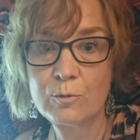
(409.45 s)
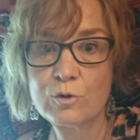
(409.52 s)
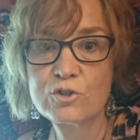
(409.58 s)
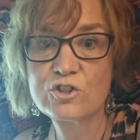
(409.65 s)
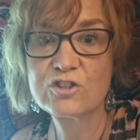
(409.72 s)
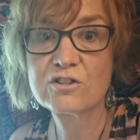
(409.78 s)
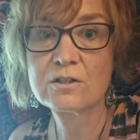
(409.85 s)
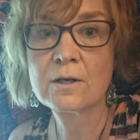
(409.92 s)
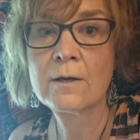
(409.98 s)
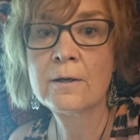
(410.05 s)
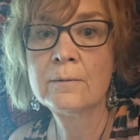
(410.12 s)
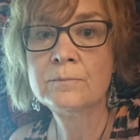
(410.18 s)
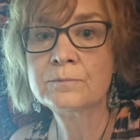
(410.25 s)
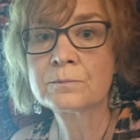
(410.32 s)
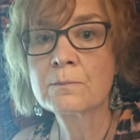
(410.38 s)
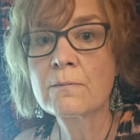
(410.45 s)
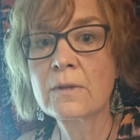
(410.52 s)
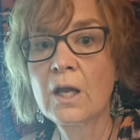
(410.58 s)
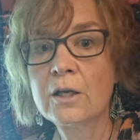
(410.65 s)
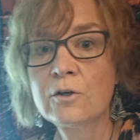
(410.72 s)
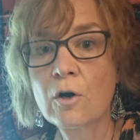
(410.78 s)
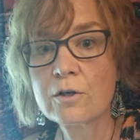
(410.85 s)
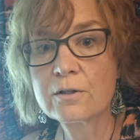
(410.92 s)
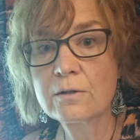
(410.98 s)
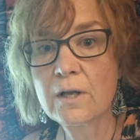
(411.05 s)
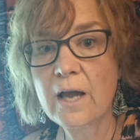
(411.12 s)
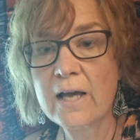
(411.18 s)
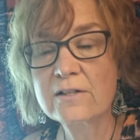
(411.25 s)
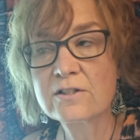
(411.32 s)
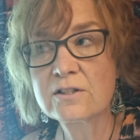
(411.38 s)
which is an
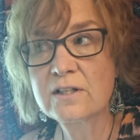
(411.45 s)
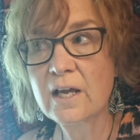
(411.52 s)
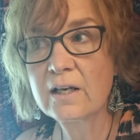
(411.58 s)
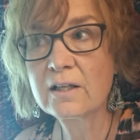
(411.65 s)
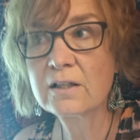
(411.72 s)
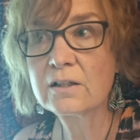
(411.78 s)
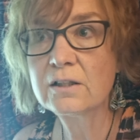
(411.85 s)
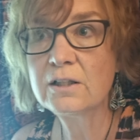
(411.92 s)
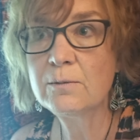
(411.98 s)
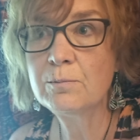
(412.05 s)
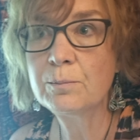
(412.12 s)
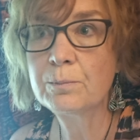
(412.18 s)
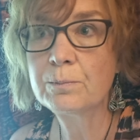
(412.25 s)
aesthetically